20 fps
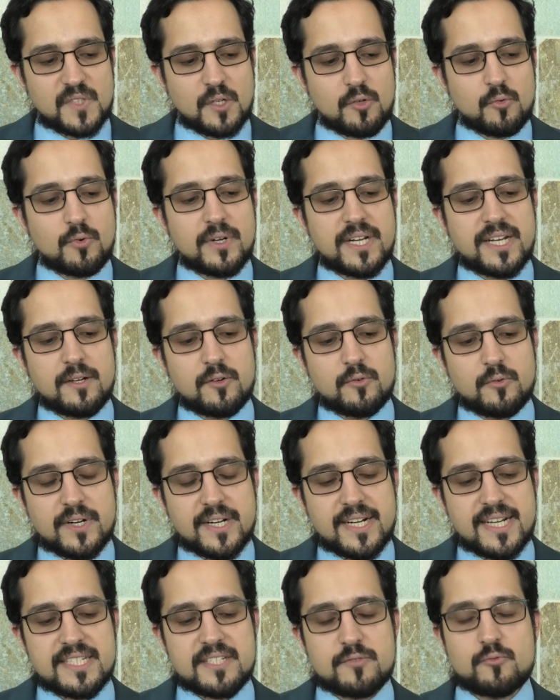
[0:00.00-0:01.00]

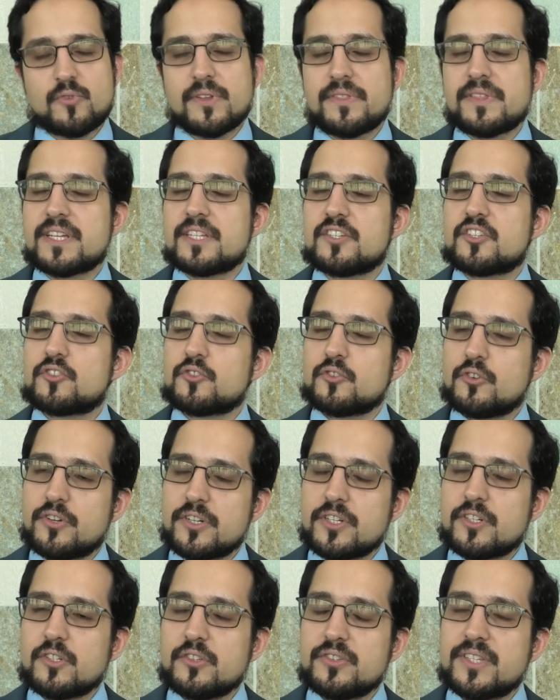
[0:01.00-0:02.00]
whereas with
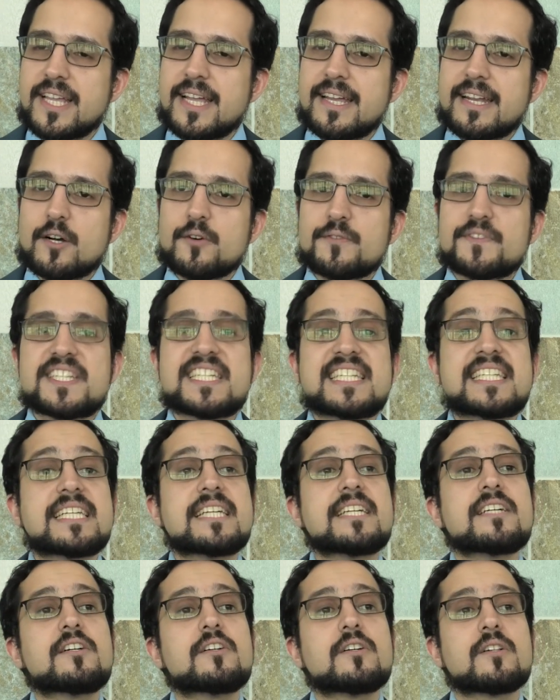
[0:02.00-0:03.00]
historical data of
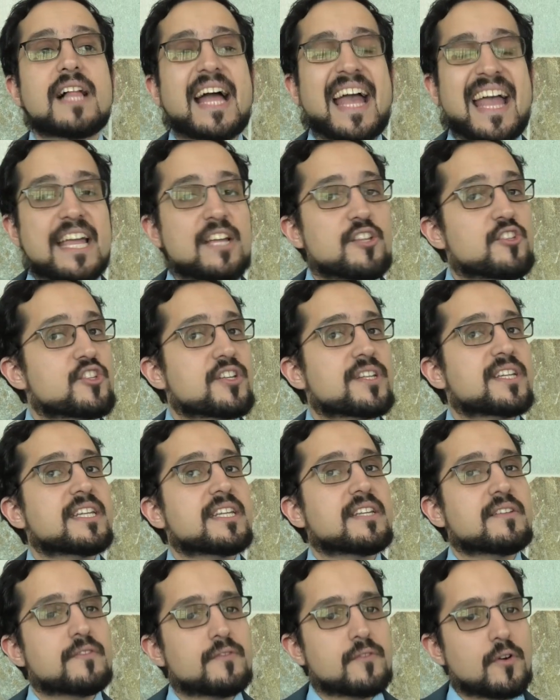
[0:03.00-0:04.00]
single-agent
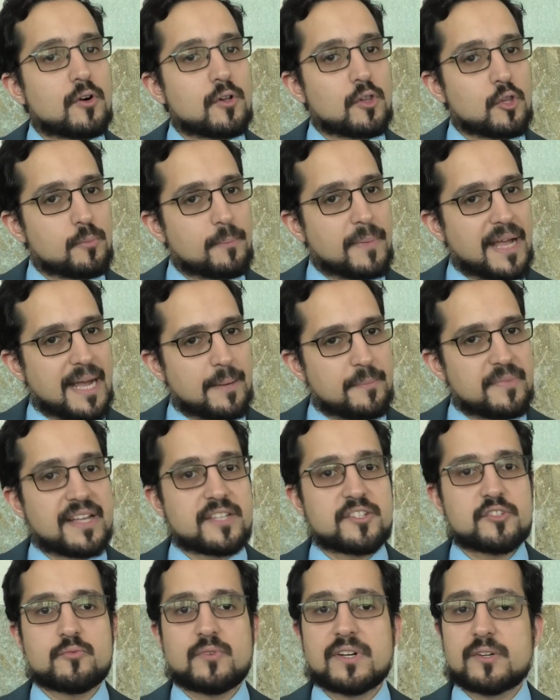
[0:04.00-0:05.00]
nivolumab,
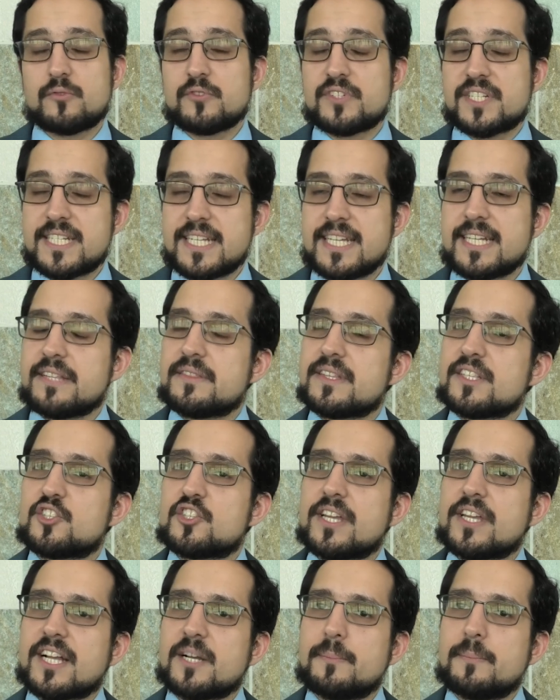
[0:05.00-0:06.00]
that's what was seen in the
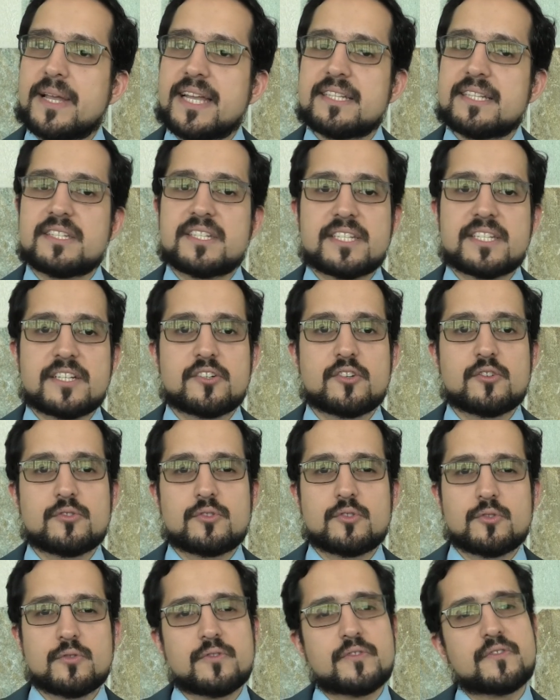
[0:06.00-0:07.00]
CheckMate
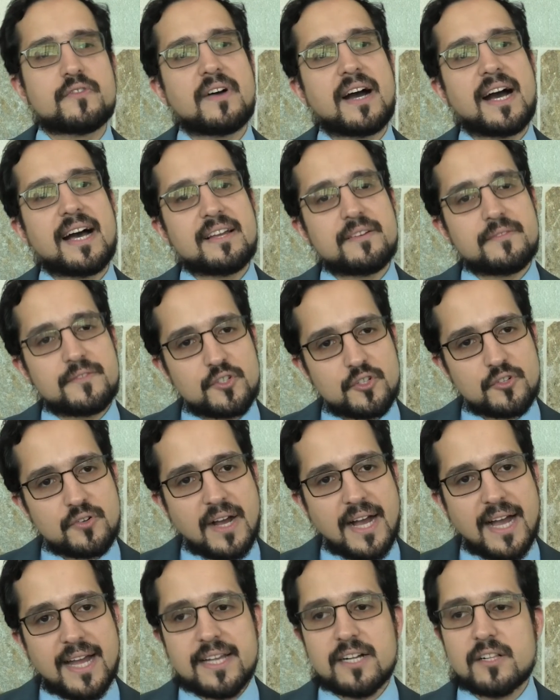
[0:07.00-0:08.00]
025
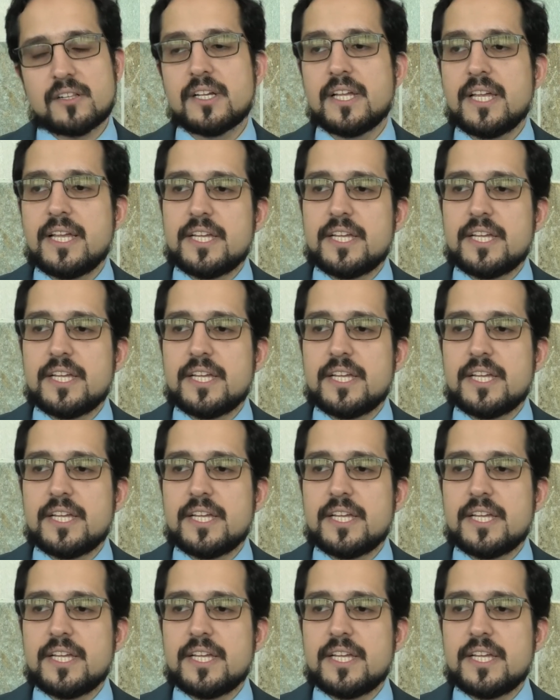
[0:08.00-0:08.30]
trial,